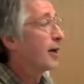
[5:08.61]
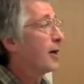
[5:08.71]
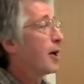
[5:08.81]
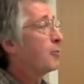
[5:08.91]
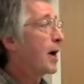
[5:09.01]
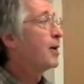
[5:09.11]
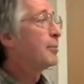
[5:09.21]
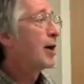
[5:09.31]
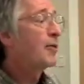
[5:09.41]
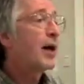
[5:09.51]
I write
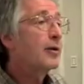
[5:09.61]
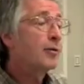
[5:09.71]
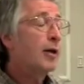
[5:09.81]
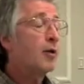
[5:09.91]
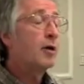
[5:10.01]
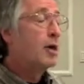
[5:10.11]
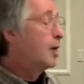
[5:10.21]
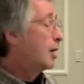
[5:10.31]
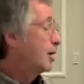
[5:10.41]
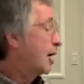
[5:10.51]
about that. Now,
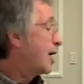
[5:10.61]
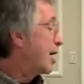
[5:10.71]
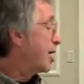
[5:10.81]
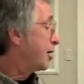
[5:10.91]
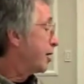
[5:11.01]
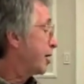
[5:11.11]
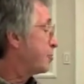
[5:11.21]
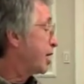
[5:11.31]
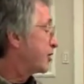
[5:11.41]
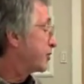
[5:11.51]
I
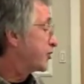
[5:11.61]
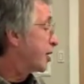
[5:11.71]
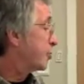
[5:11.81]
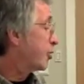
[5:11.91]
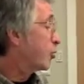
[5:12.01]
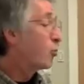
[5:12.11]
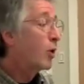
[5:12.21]
mentioned some of